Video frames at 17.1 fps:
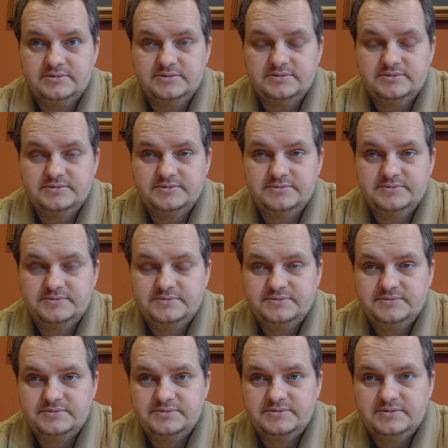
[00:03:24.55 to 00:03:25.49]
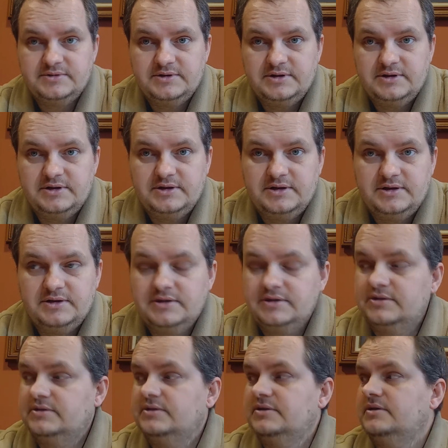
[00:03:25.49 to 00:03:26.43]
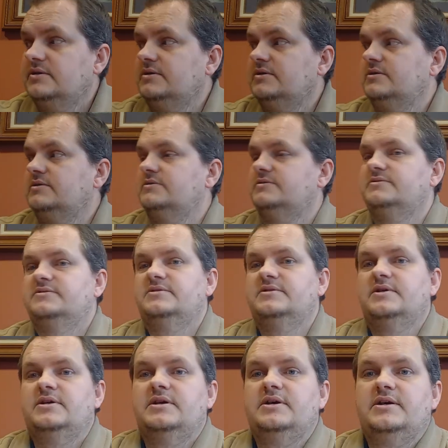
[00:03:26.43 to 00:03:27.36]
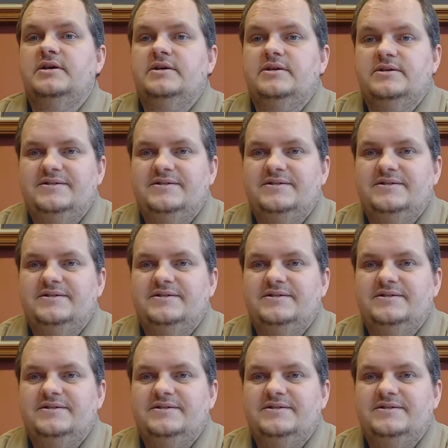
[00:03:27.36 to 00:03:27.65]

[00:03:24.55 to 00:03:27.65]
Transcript: Nothing is said.